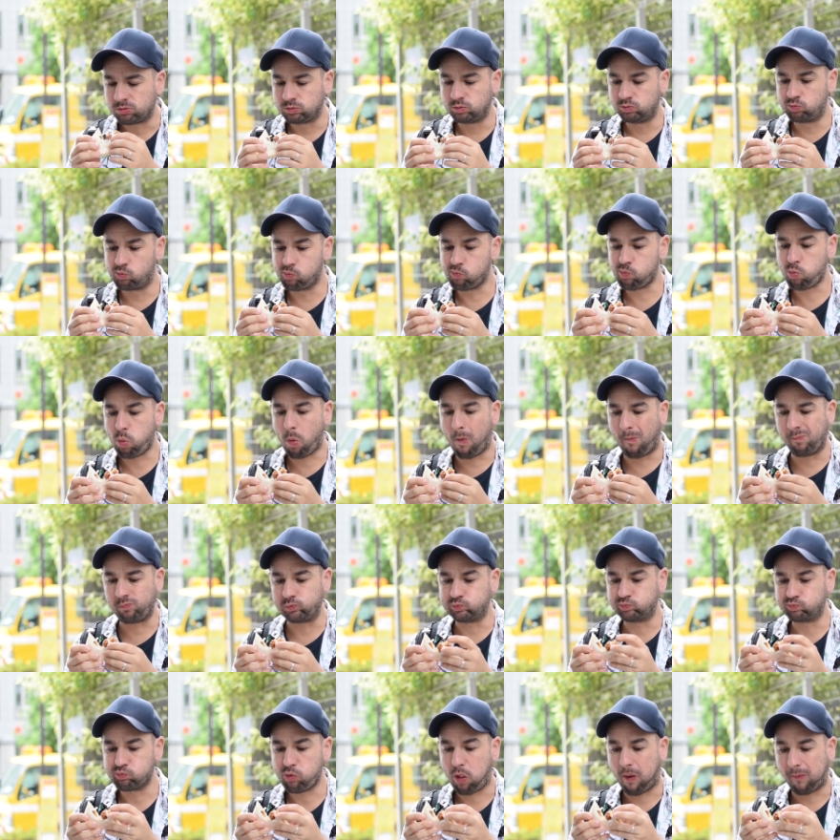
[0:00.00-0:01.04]

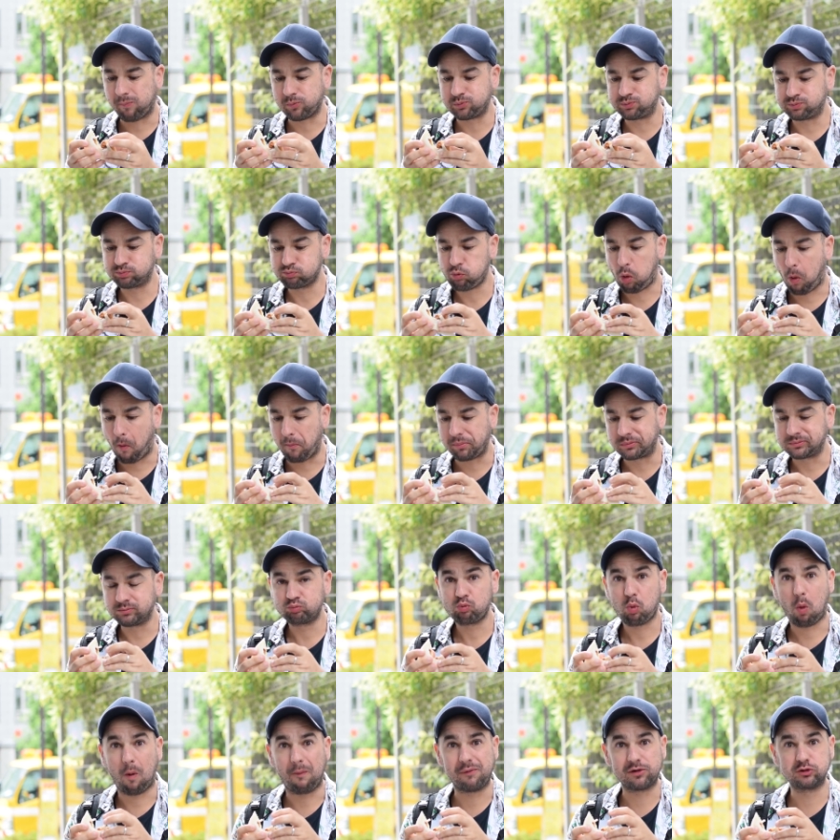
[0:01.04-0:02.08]

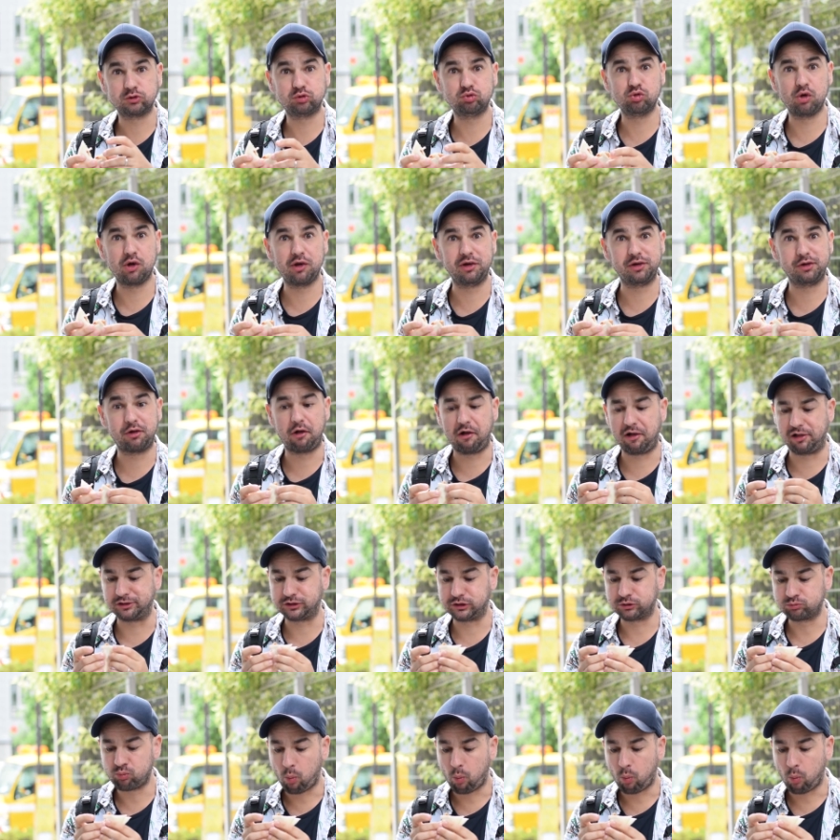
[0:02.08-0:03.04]
Mmm. It's really nice.